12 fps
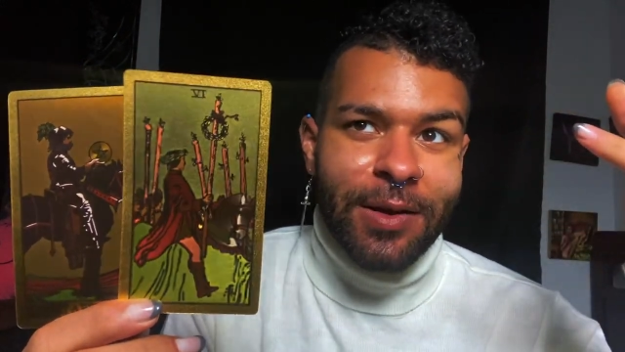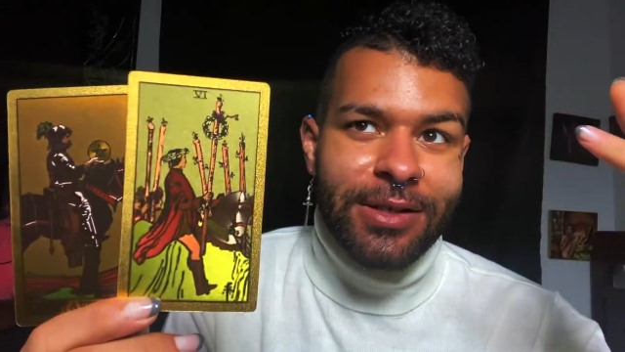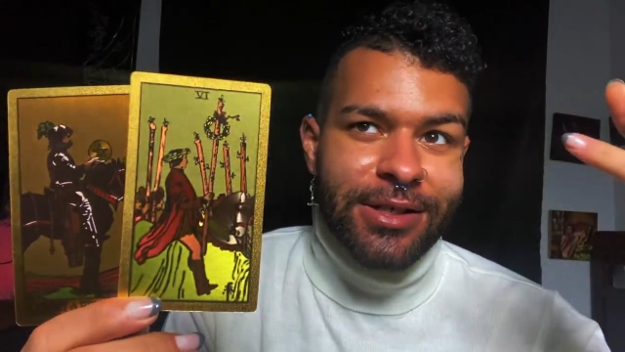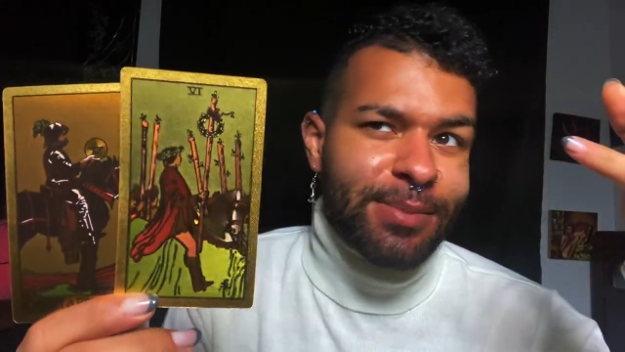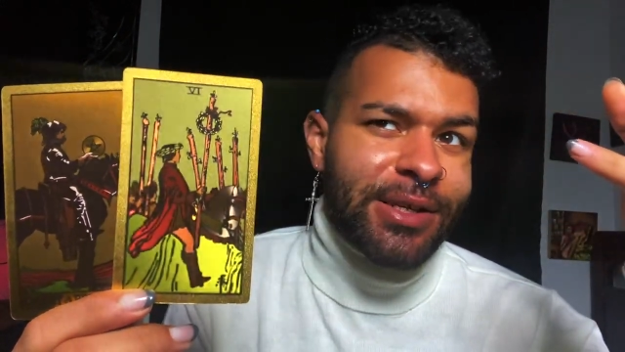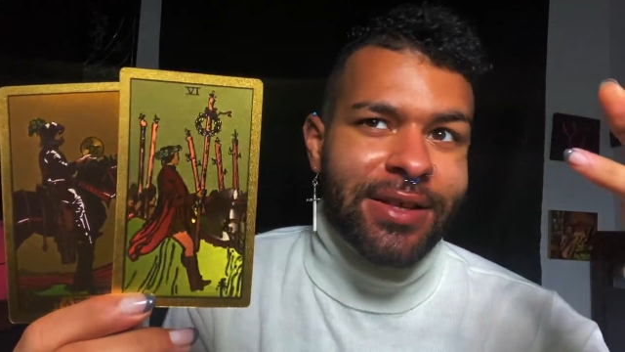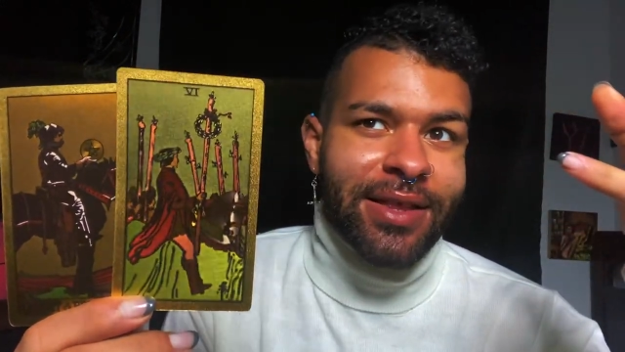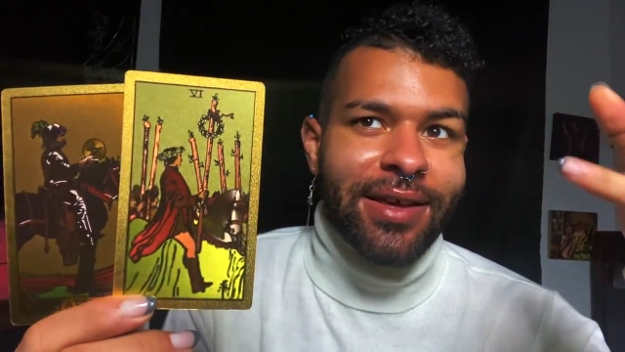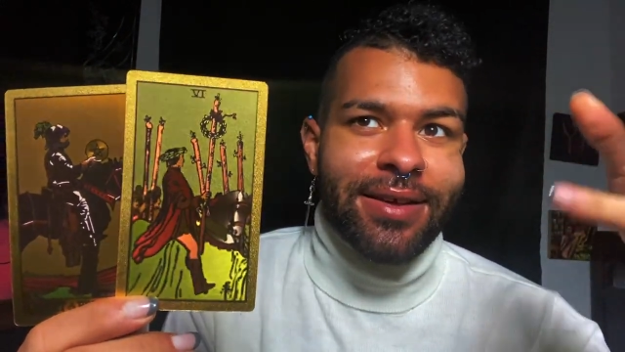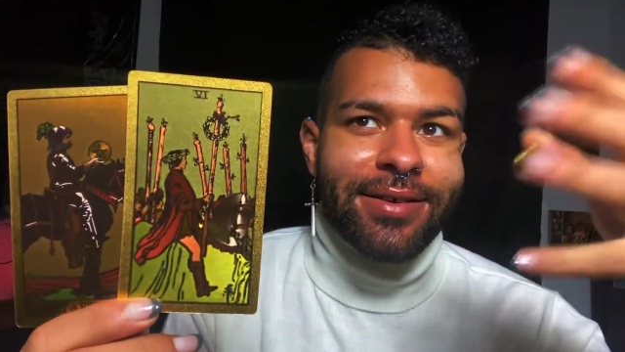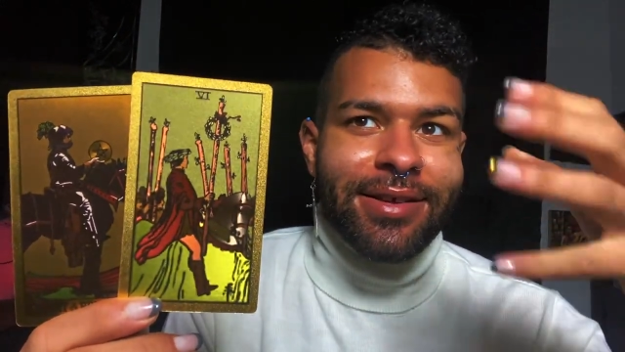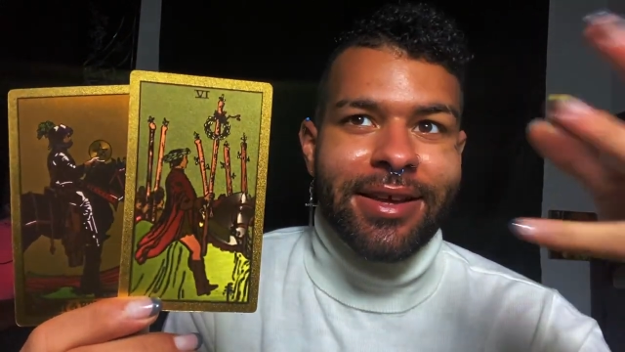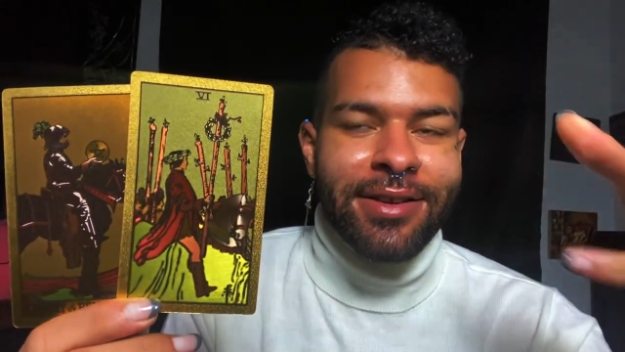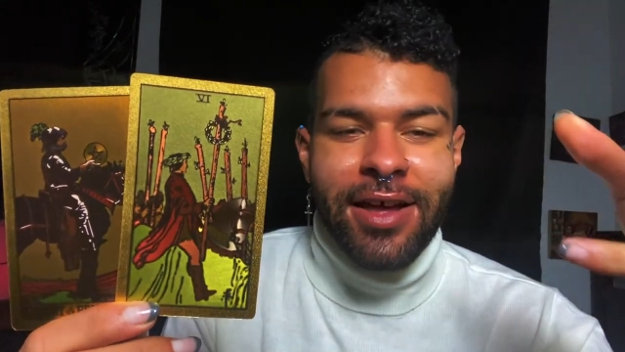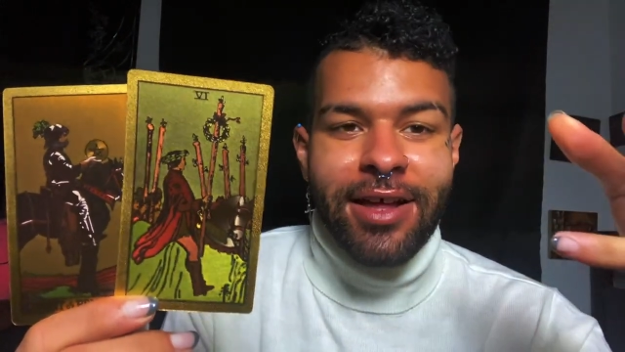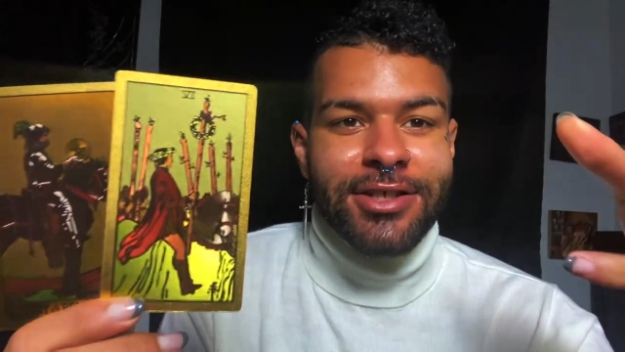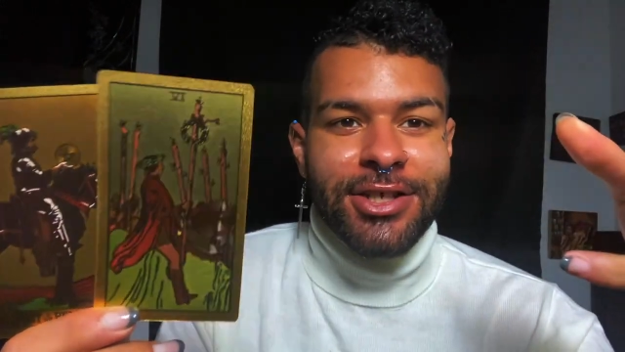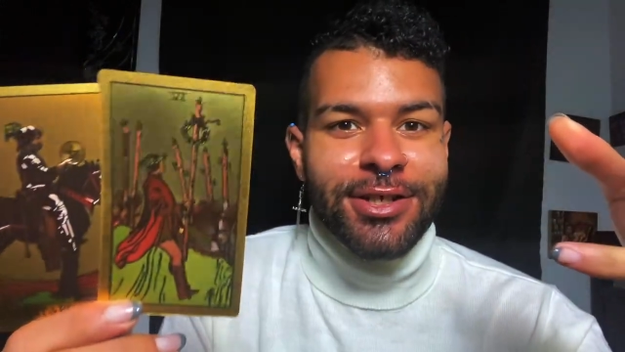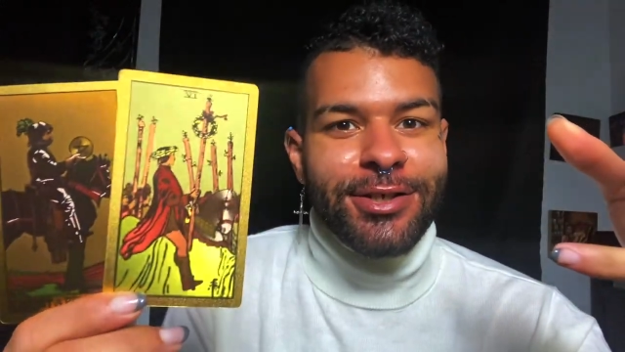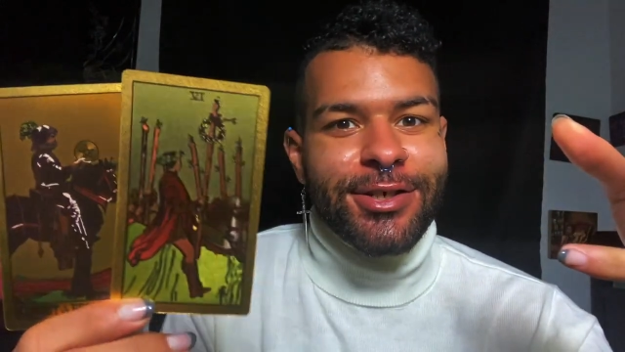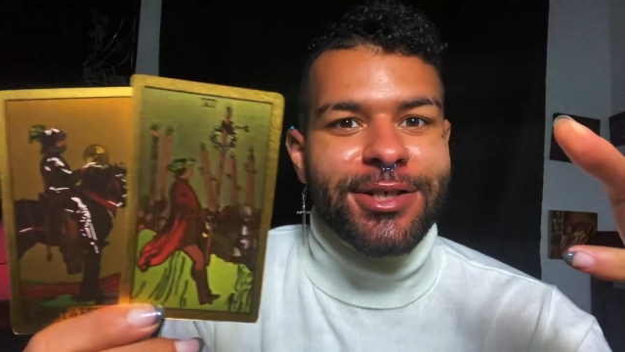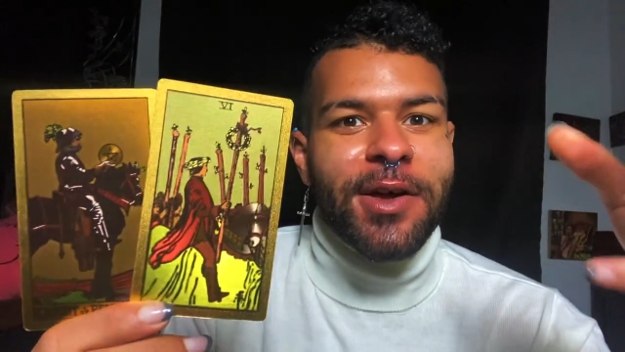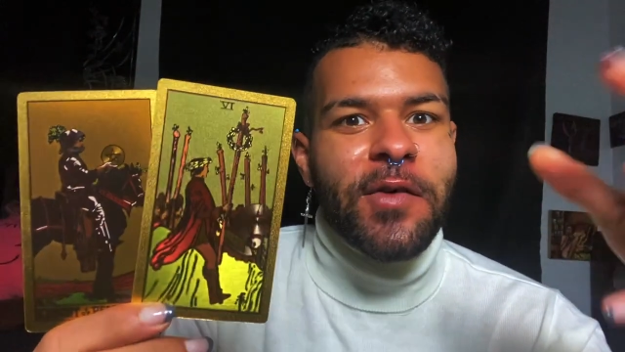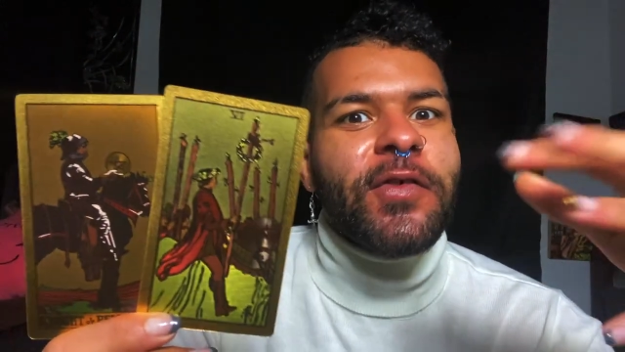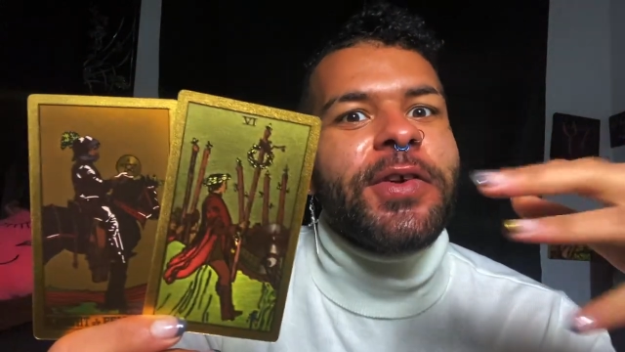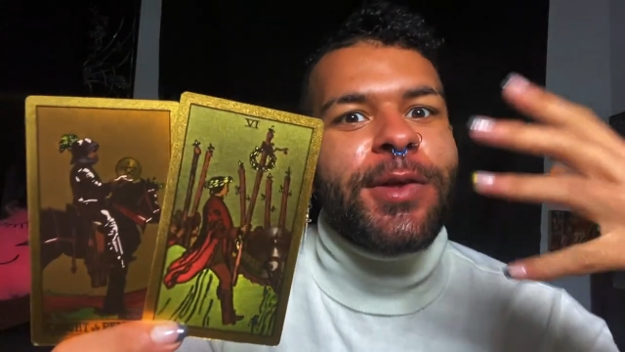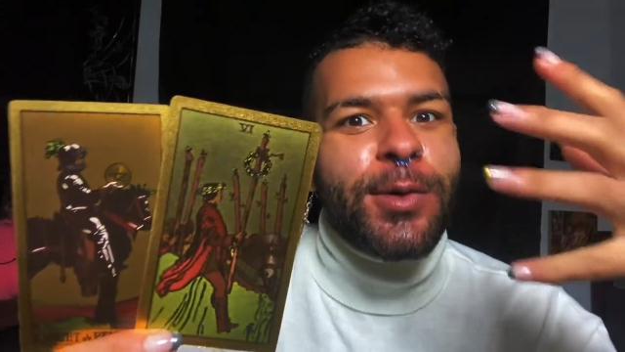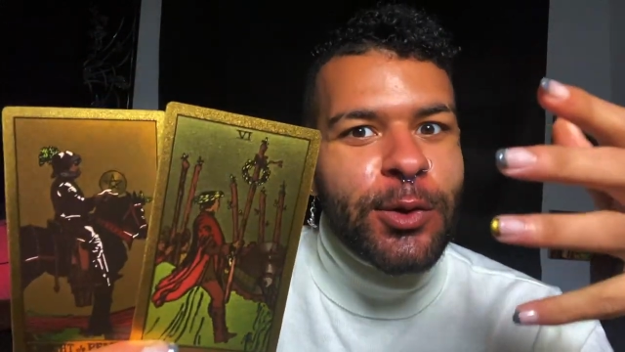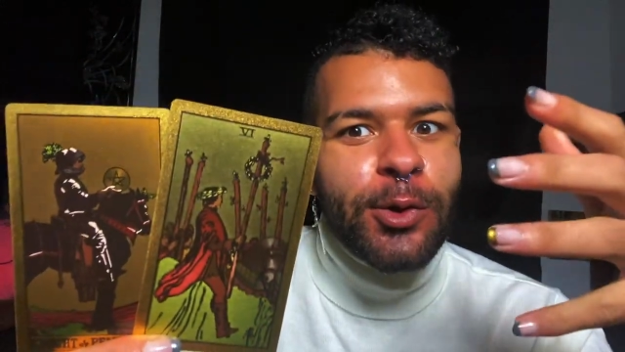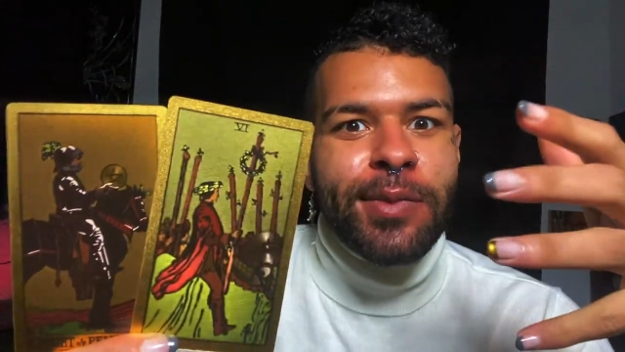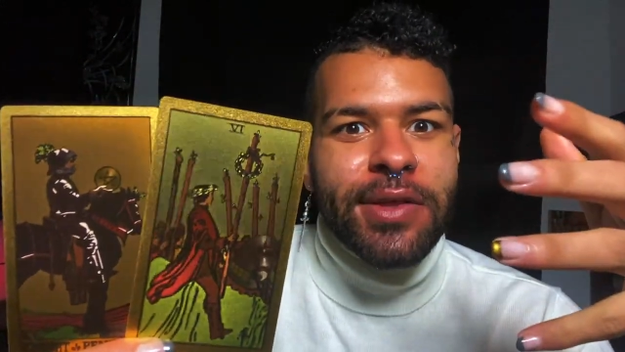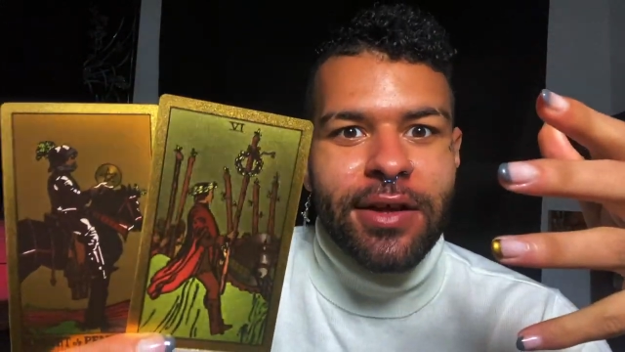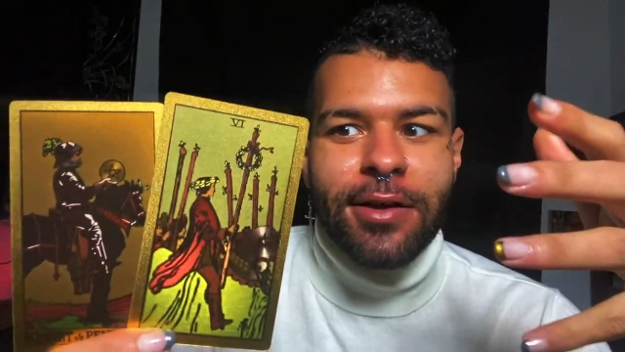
just being like acknowledging yourself for the human that